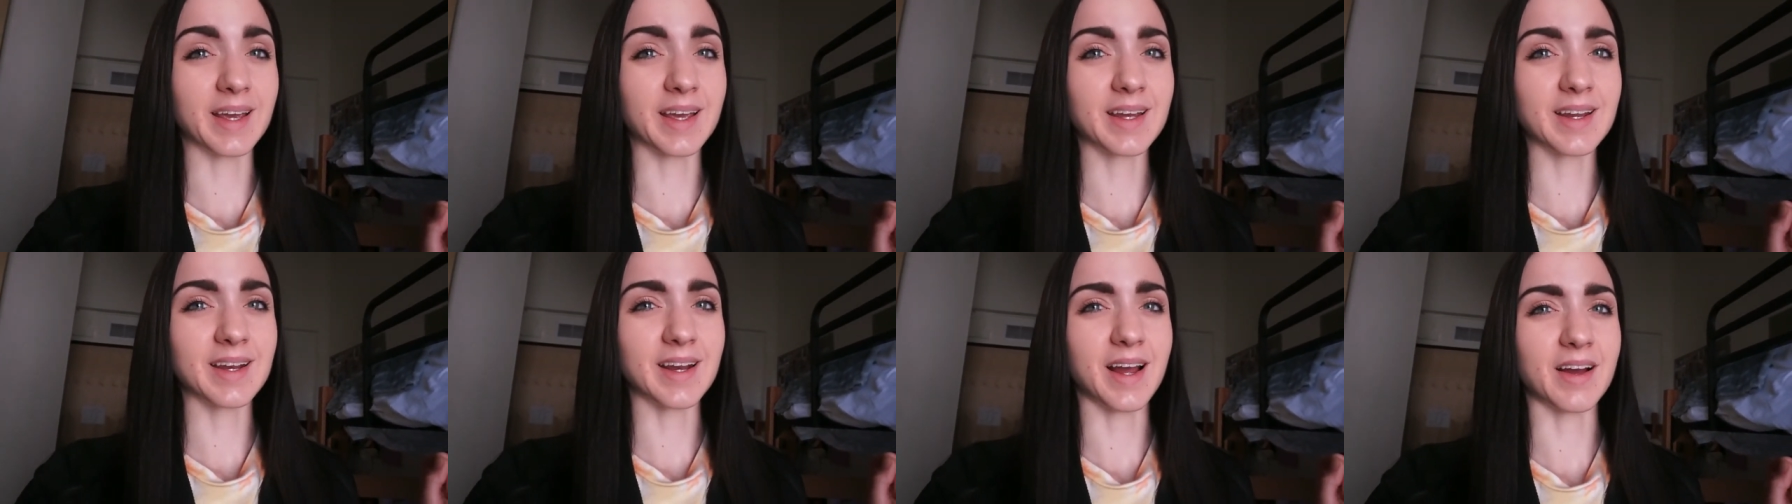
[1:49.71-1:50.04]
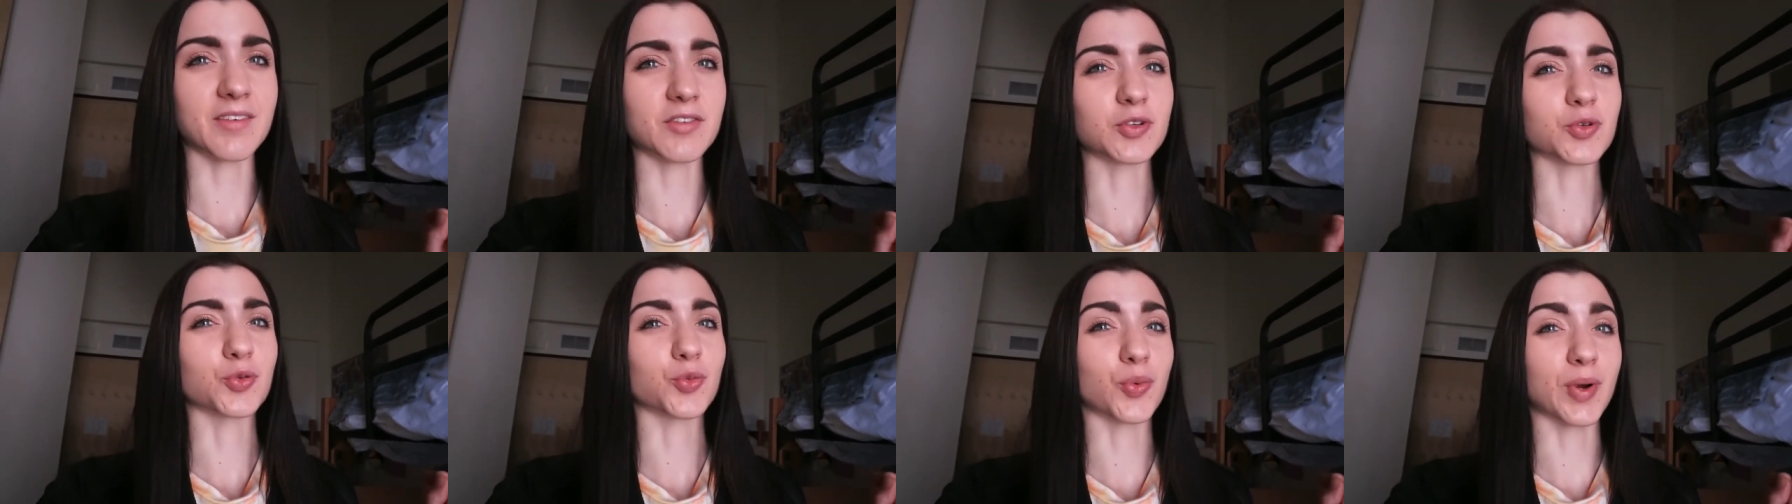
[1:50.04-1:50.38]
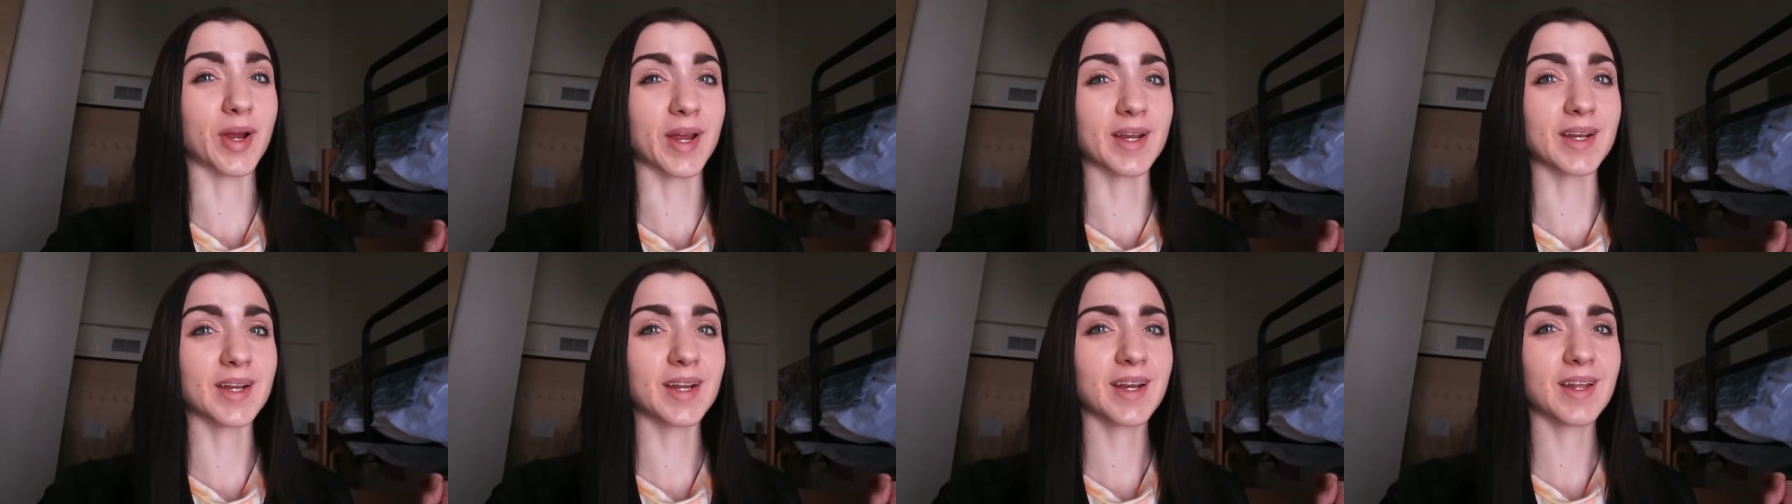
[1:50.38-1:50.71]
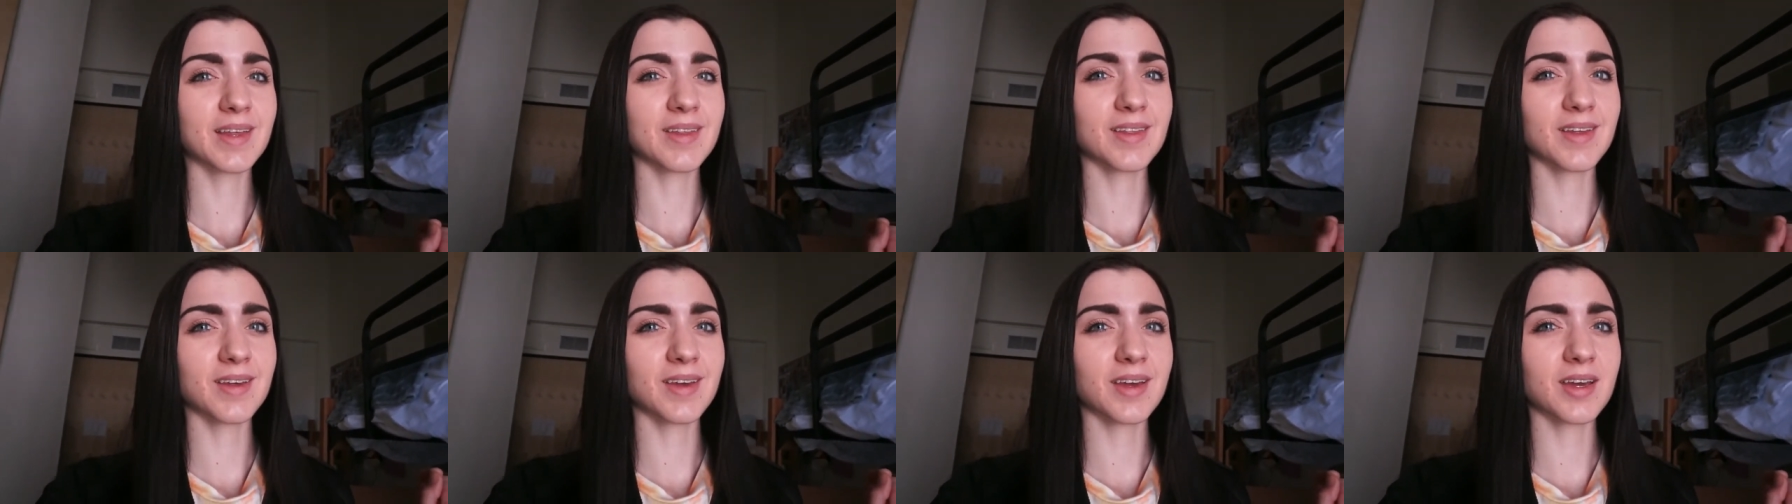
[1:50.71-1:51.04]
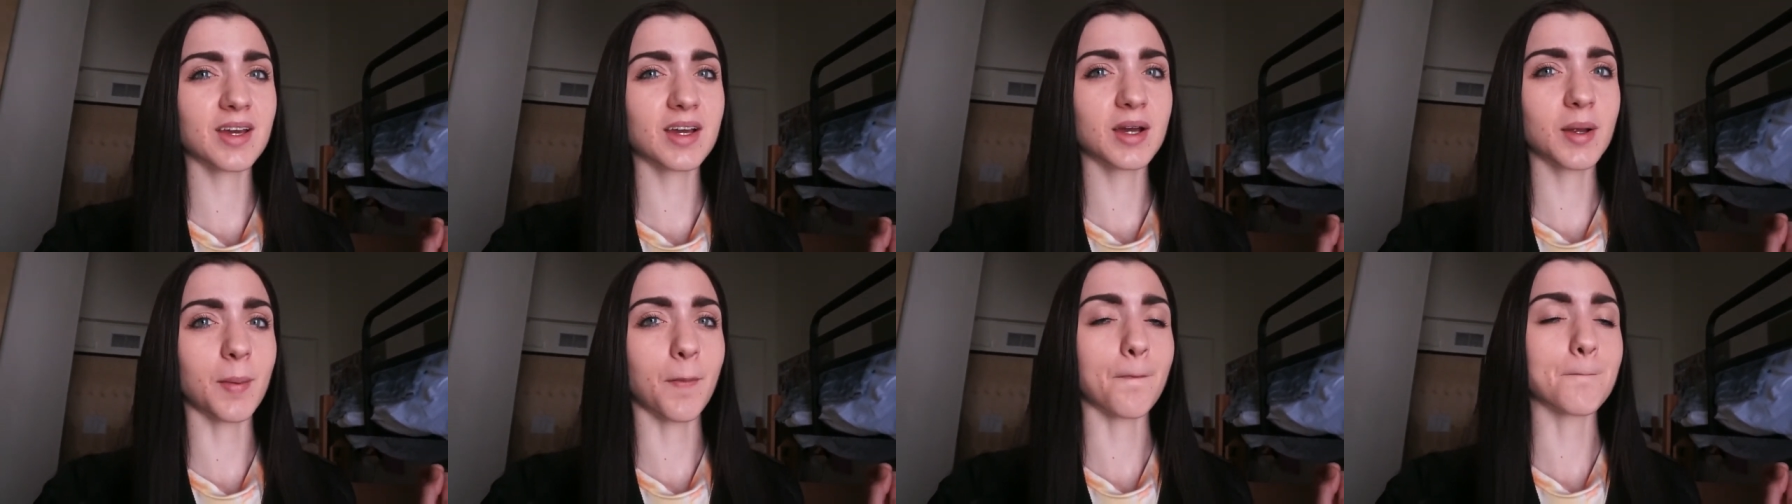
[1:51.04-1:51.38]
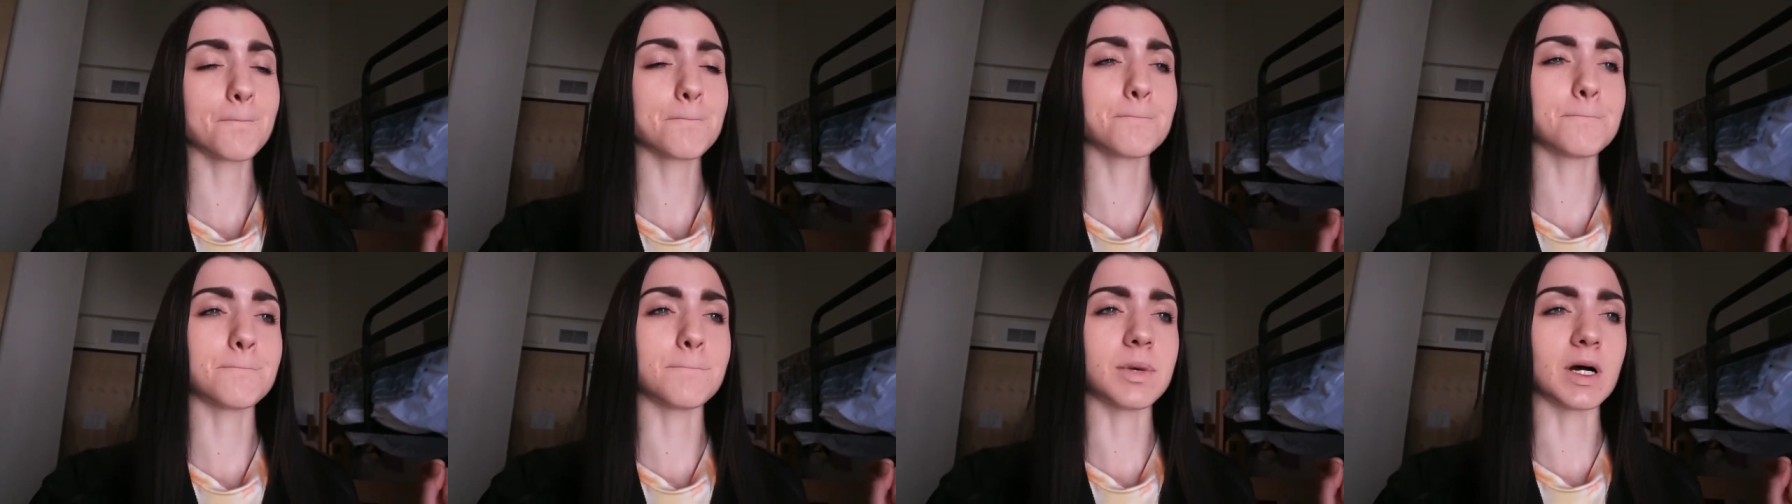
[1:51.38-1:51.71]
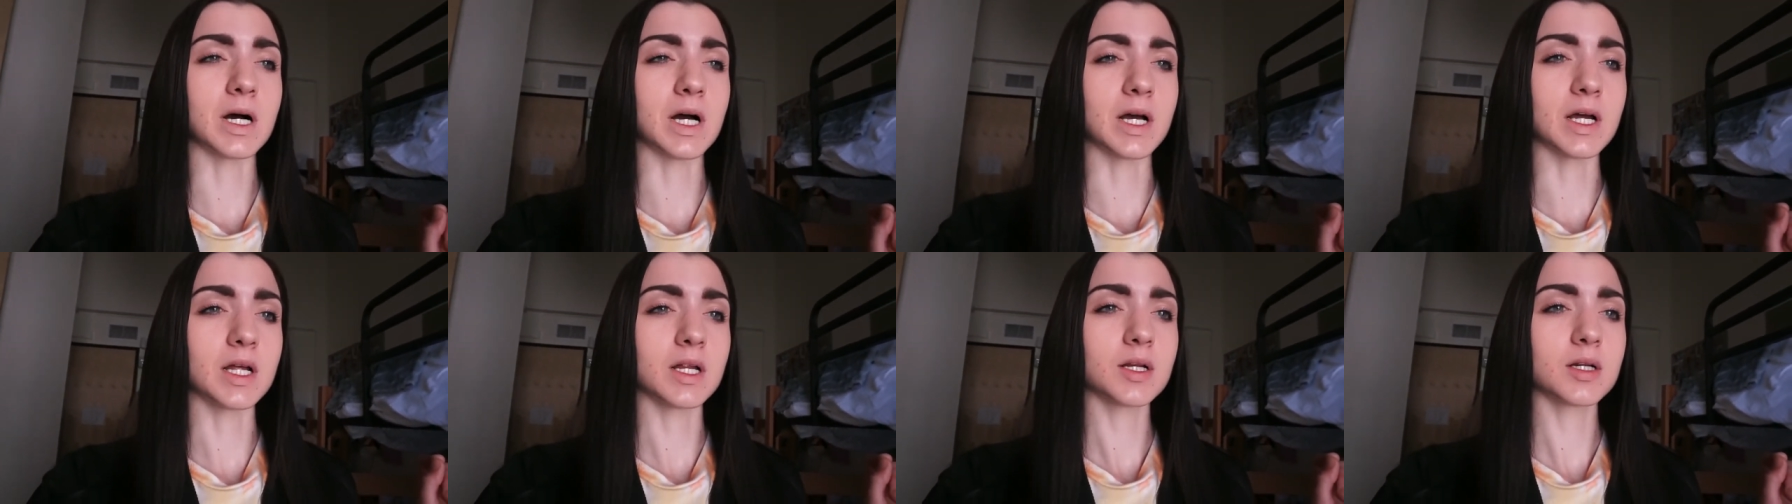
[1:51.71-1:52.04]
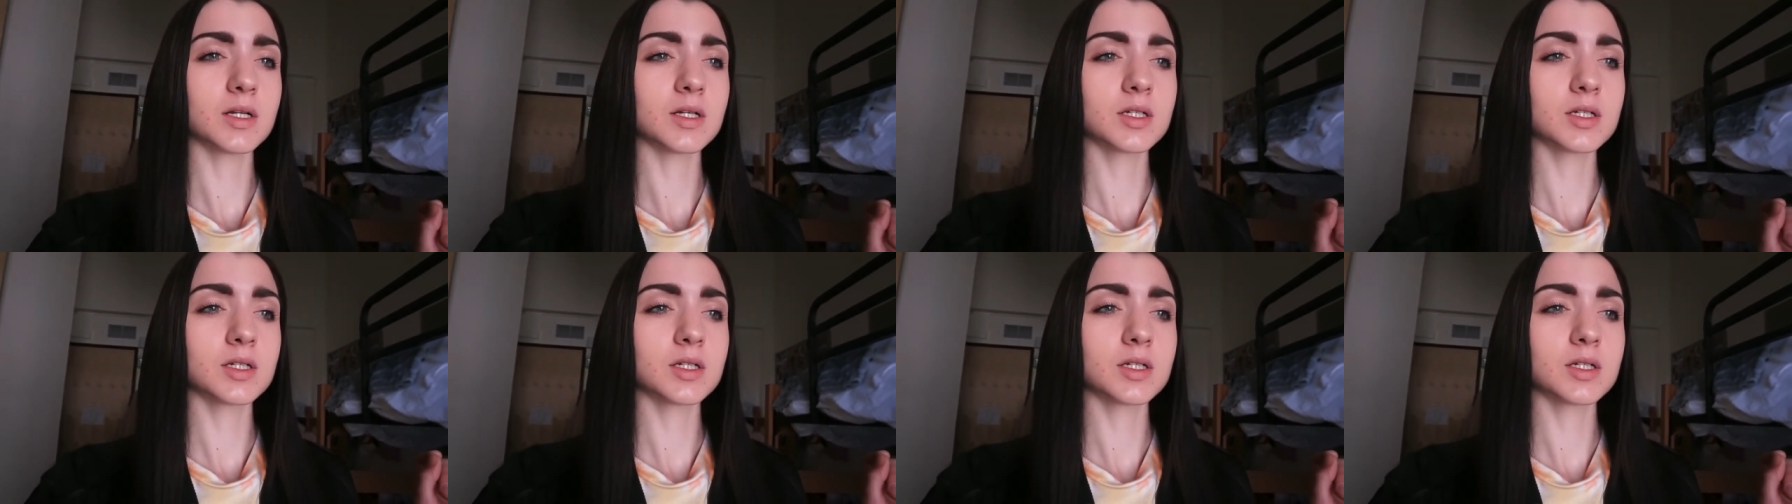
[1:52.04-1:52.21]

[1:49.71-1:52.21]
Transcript: it and haven't written anything yet, but